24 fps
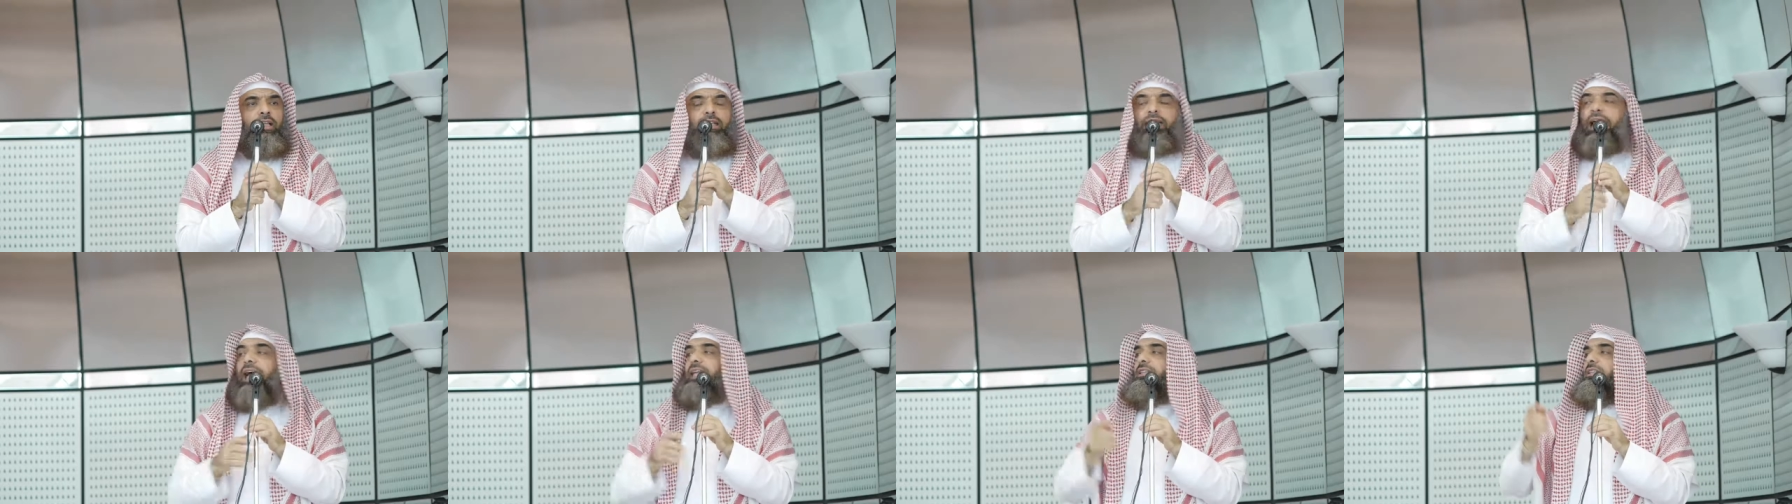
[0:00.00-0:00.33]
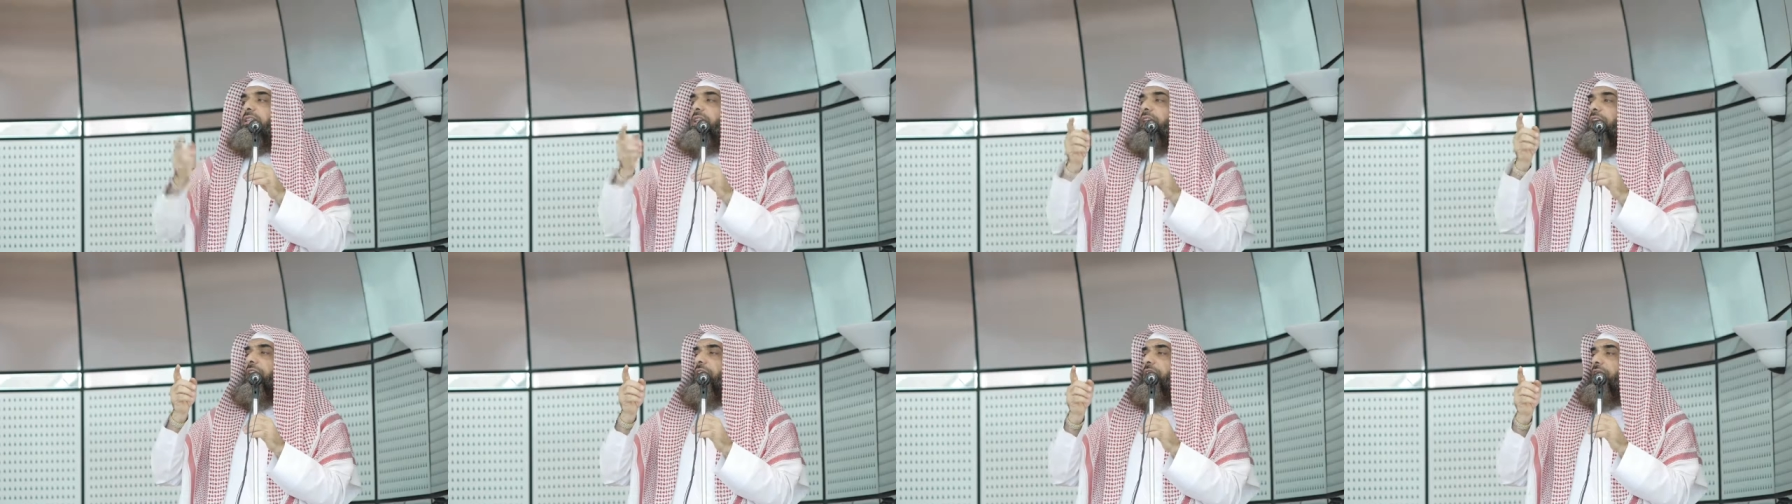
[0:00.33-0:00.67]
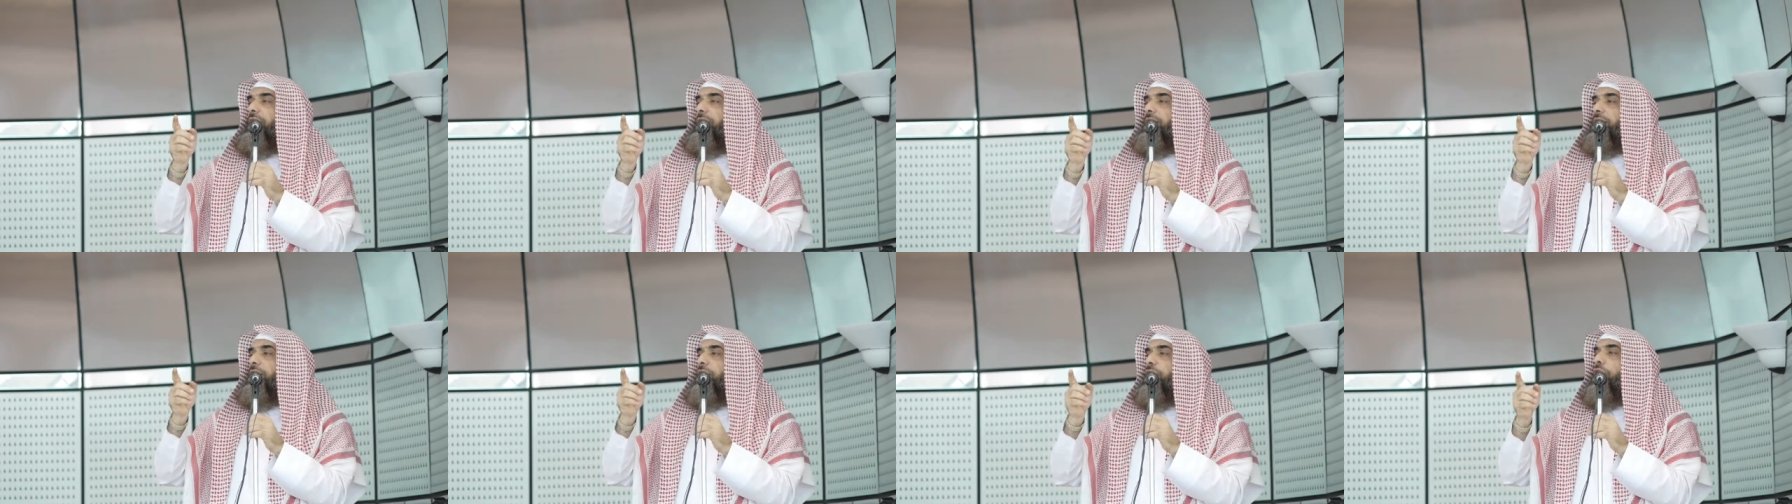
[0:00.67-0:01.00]
that the
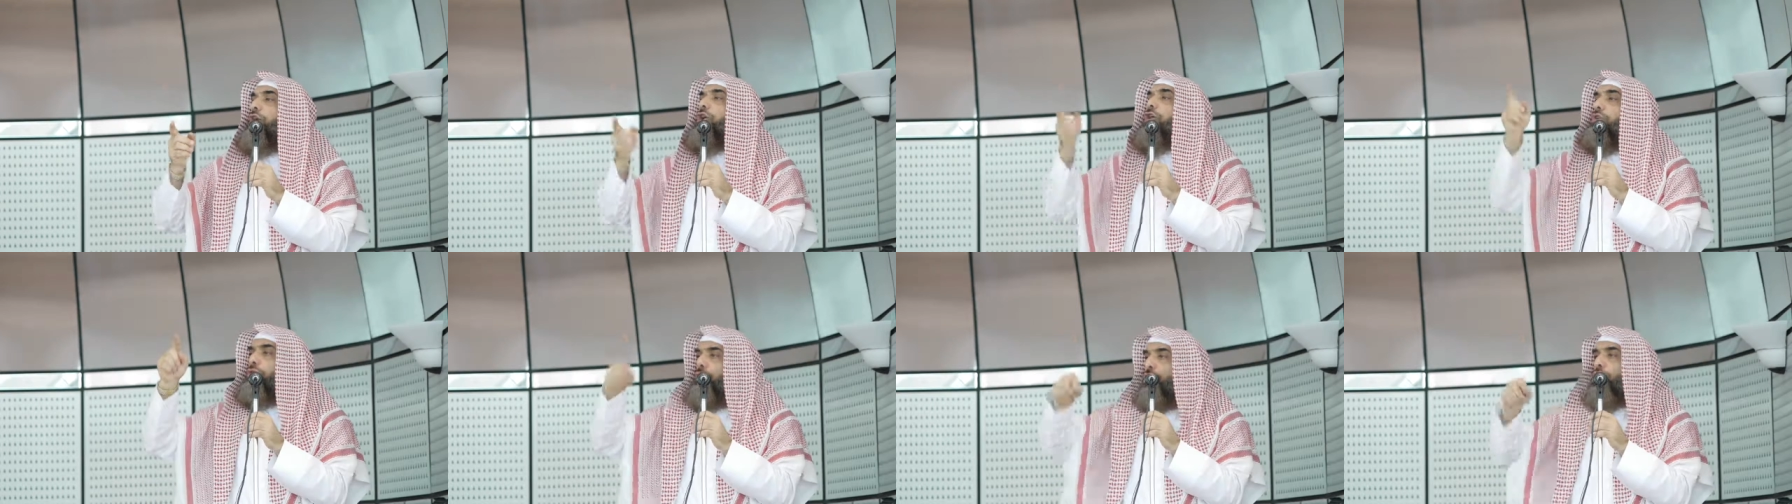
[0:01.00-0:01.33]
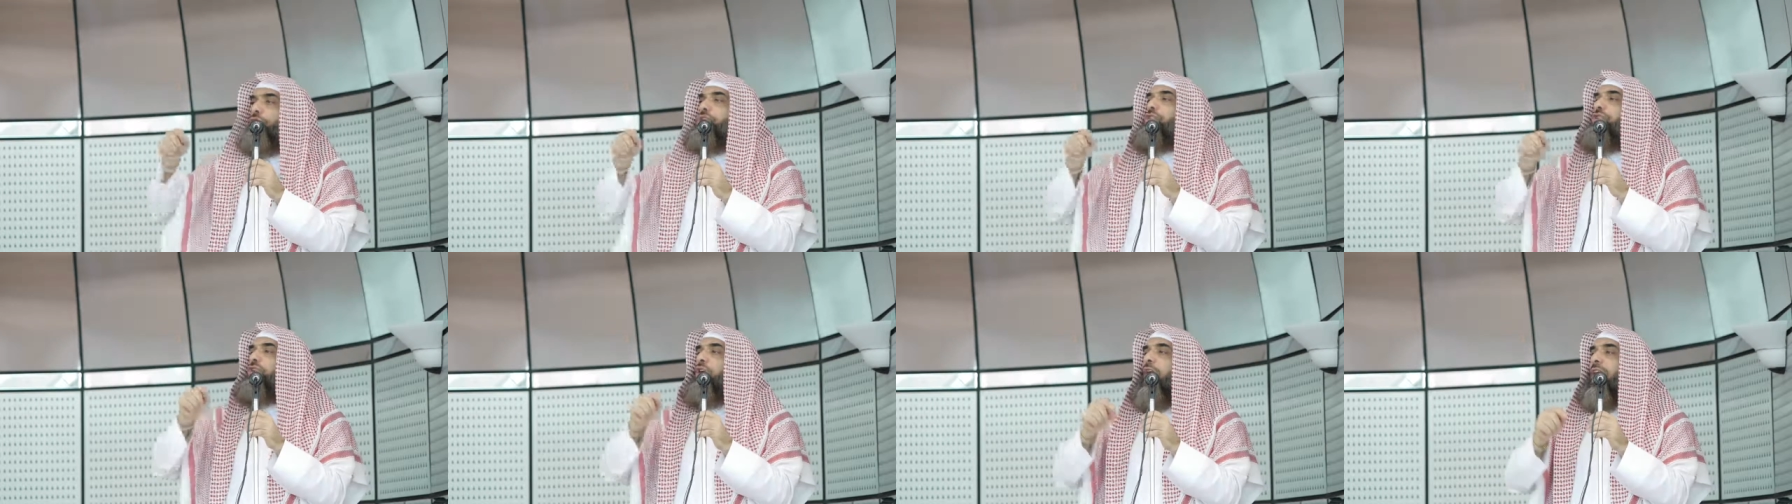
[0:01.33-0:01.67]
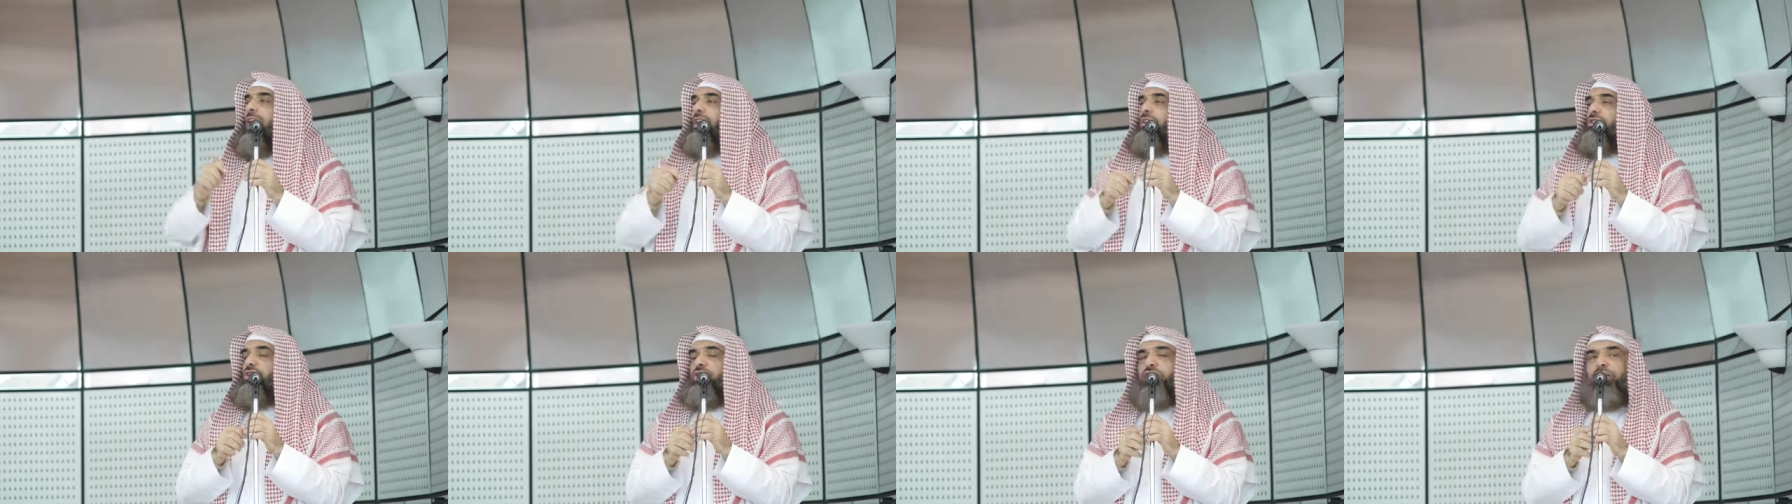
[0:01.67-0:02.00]
good
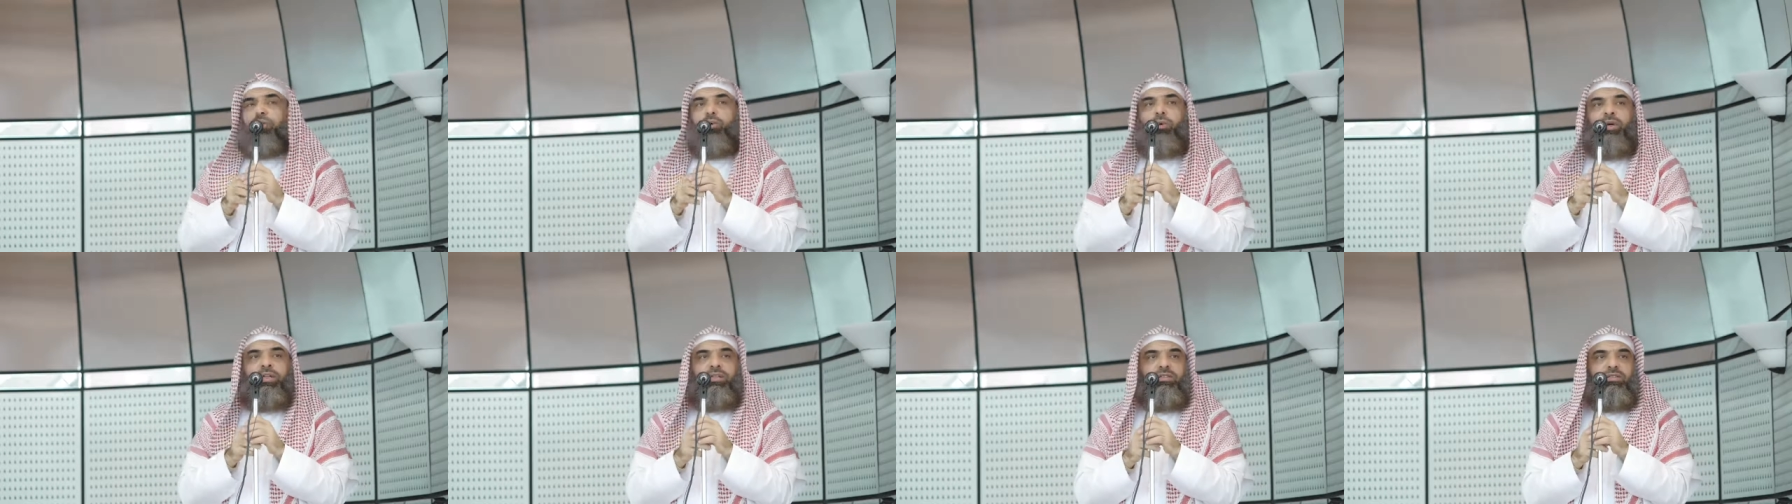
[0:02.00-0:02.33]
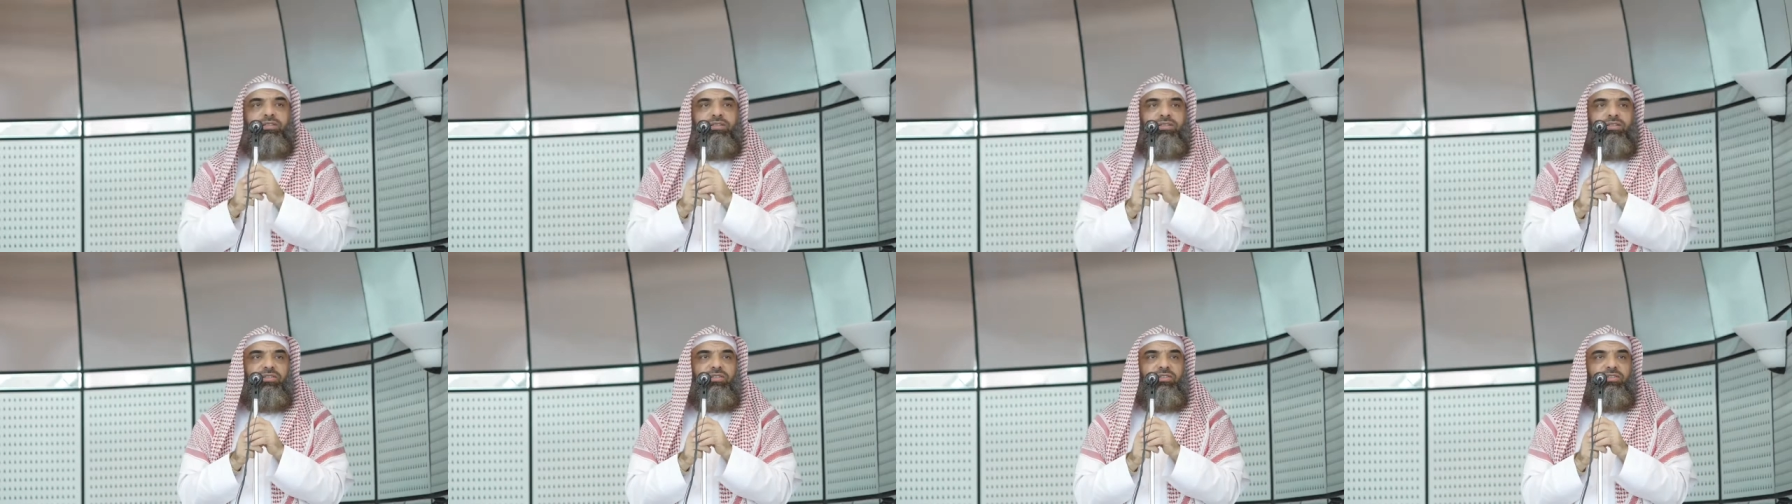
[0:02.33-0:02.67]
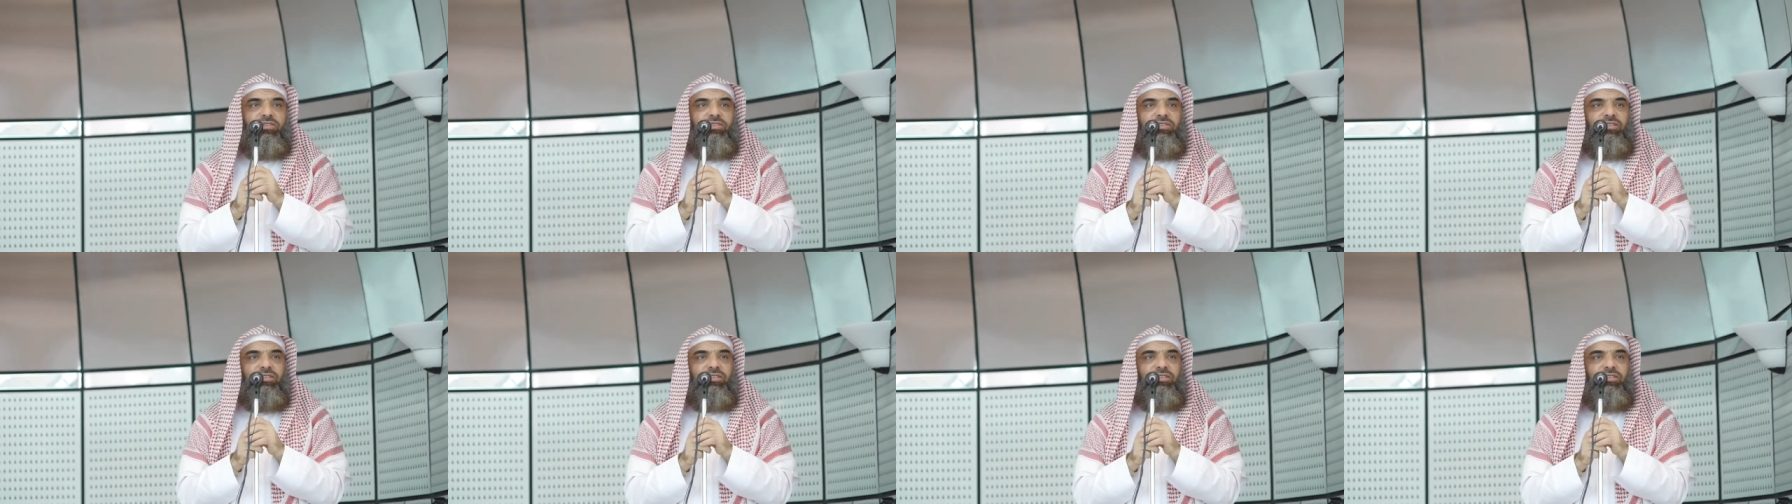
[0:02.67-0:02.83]
consequence